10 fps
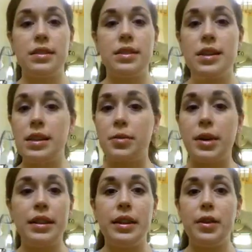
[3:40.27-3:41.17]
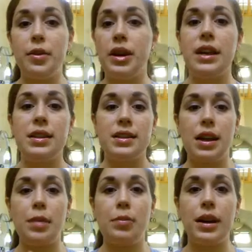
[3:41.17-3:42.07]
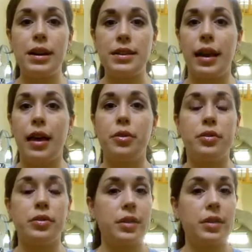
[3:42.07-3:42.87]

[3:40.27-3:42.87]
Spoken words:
He's writing the ingredients, I'm writing down